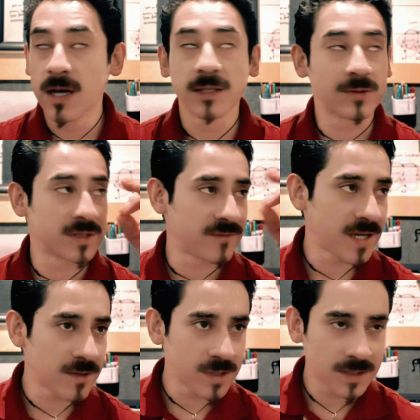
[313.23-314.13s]
There's
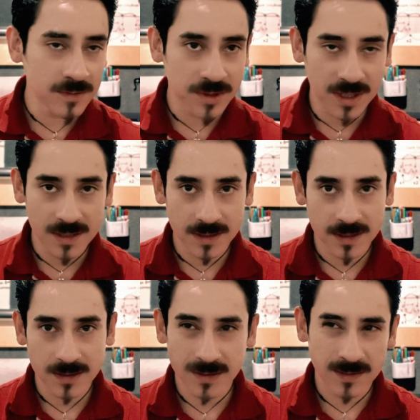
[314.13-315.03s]
very little
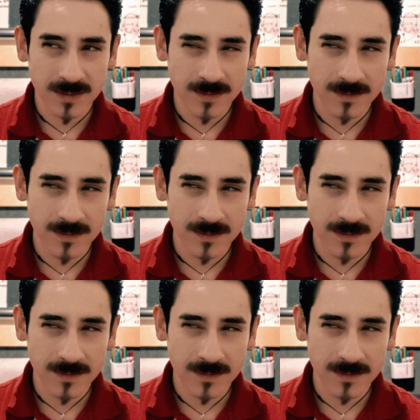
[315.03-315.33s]
chances,